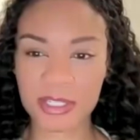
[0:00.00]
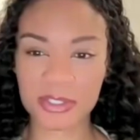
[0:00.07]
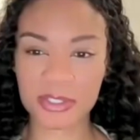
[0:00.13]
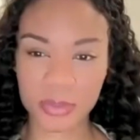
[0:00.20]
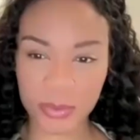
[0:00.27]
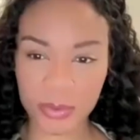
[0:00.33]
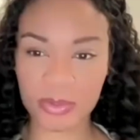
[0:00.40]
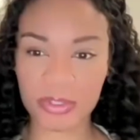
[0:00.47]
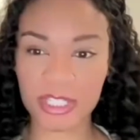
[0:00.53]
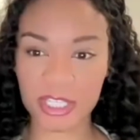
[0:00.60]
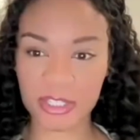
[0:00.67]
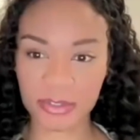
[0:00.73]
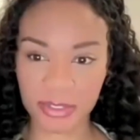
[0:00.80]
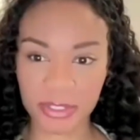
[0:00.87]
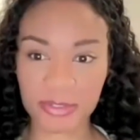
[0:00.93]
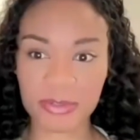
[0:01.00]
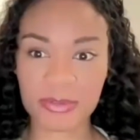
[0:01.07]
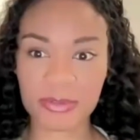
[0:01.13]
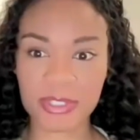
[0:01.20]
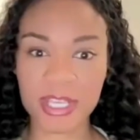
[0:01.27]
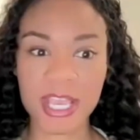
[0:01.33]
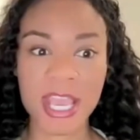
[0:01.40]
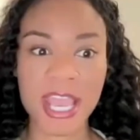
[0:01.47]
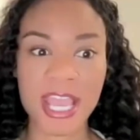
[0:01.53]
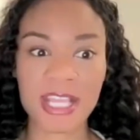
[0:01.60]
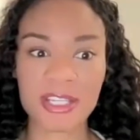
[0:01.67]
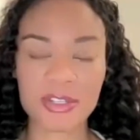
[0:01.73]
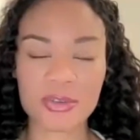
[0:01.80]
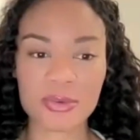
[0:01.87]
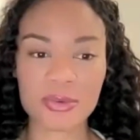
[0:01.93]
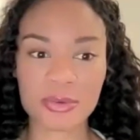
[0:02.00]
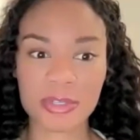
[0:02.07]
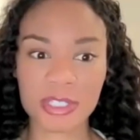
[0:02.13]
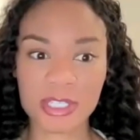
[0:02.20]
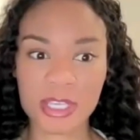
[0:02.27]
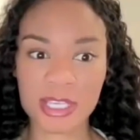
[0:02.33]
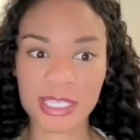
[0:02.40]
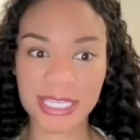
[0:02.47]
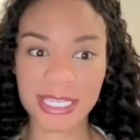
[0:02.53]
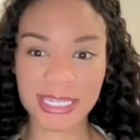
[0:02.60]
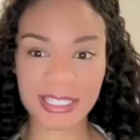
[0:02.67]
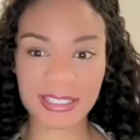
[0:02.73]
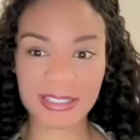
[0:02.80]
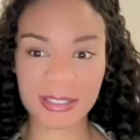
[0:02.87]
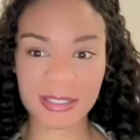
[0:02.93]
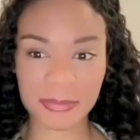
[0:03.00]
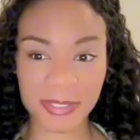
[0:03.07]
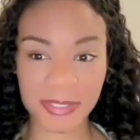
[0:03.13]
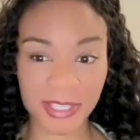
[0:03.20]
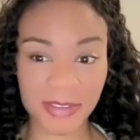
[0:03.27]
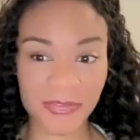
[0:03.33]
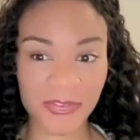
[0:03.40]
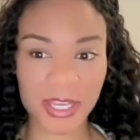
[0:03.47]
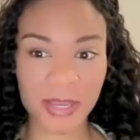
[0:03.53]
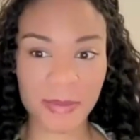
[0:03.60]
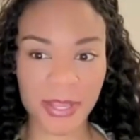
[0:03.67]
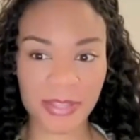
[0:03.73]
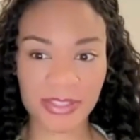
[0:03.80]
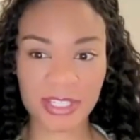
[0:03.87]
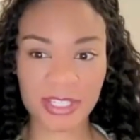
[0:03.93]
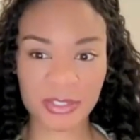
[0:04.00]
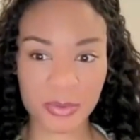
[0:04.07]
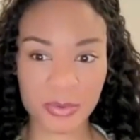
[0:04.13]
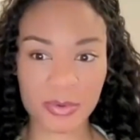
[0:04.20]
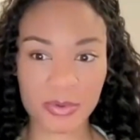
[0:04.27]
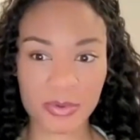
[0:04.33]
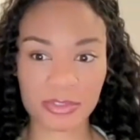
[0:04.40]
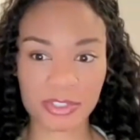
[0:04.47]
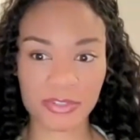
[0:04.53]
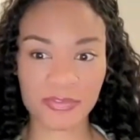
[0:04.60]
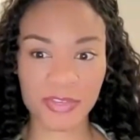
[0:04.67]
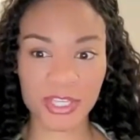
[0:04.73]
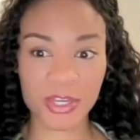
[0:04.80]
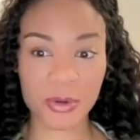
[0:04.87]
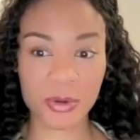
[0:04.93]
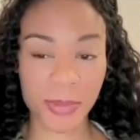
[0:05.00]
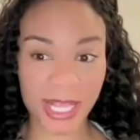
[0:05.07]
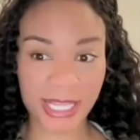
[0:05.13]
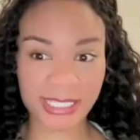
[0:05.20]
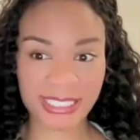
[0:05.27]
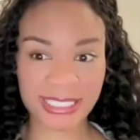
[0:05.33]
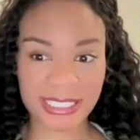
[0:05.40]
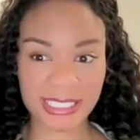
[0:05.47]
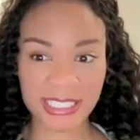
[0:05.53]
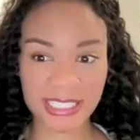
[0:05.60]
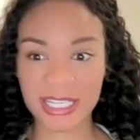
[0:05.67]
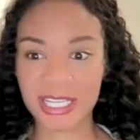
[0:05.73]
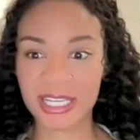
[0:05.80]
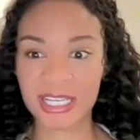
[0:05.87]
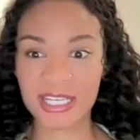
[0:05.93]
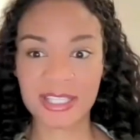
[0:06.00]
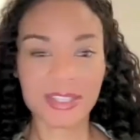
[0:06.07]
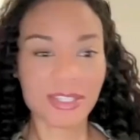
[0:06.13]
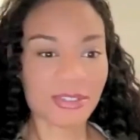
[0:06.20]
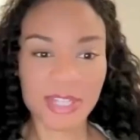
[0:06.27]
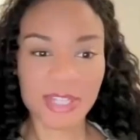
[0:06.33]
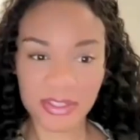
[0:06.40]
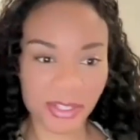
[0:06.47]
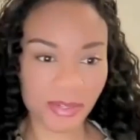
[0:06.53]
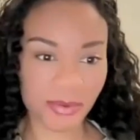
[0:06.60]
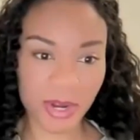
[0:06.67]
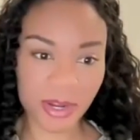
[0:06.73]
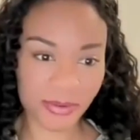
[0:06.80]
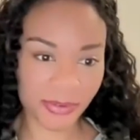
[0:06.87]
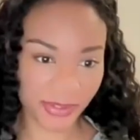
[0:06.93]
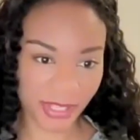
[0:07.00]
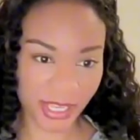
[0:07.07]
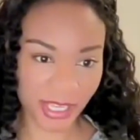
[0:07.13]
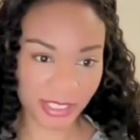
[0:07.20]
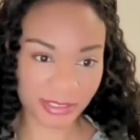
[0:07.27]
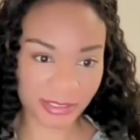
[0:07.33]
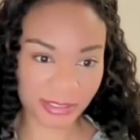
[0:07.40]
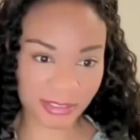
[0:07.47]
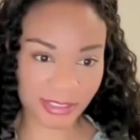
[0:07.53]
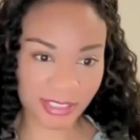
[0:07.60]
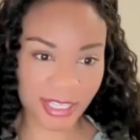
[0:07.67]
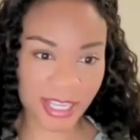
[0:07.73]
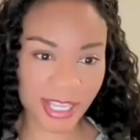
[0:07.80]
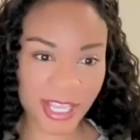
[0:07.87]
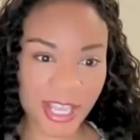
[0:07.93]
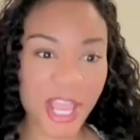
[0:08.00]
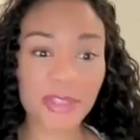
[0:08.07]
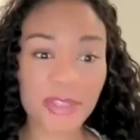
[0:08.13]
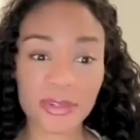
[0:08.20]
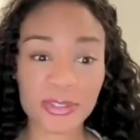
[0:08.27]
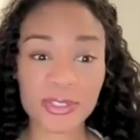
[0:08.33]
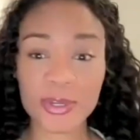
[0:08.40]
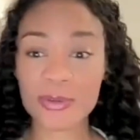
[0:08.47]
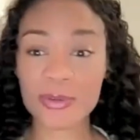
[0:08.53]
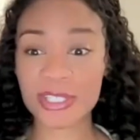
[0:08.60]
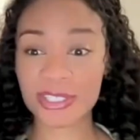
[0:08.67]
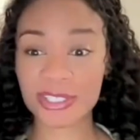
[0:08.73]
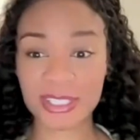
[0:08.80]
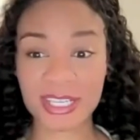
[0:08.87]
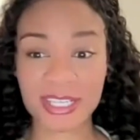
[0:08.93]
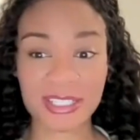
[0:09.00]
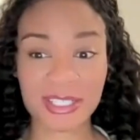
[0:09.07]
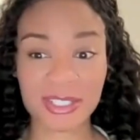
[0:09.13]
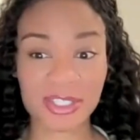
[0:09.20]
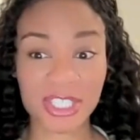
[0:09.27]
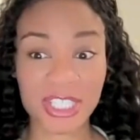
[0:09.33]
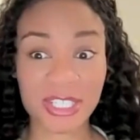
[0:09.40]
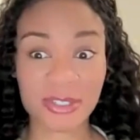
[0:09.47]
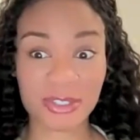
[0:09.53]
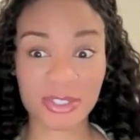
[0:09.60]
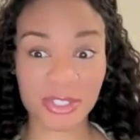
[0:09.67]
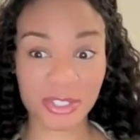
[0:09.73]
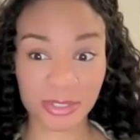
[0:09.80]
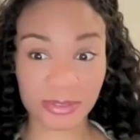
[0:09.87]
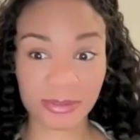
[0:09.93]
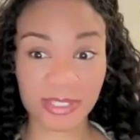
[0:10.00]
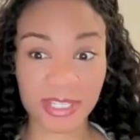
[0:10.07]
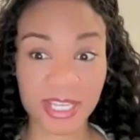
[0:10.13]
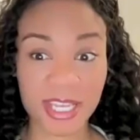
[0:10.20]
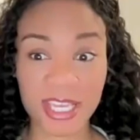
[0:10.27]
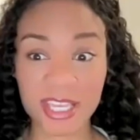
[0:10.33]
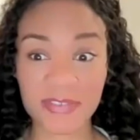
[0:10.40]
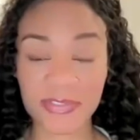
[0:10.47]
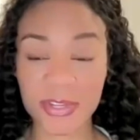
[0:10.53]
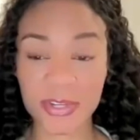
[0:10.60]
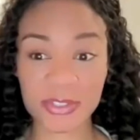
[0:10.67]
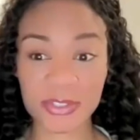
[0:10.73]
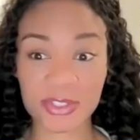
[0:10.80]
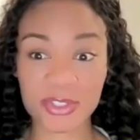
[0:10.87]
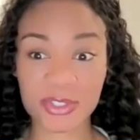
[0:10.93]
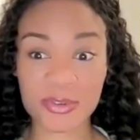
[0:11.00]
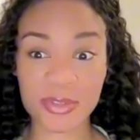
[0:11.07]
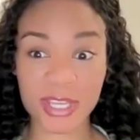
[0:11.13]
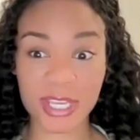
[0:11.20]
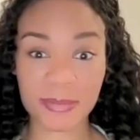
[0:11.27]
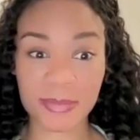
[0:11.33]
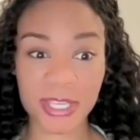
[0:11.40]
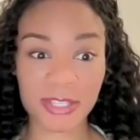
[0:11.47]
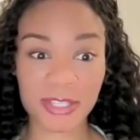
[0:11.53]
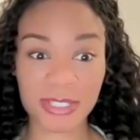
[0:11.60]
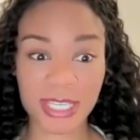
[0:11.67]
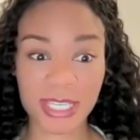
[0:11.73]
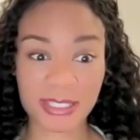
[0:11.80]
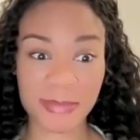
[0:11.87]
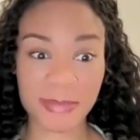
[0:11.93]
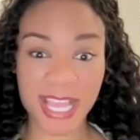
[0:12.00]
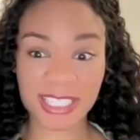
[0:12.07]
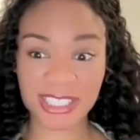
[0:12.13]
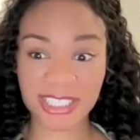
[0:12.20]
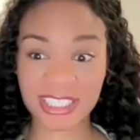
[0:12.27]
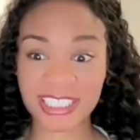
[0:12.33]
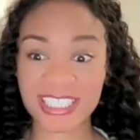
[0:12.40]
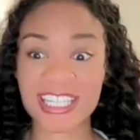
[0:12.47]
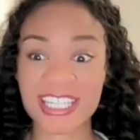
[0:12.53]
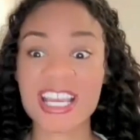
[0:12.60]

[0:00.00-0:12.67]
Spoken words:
a tool that you use, and you getting specific about that tool to fit your body, there's nothing wrong with that. There's no such thing as a cheater shoe. If there's a shoe that can make you dance magically,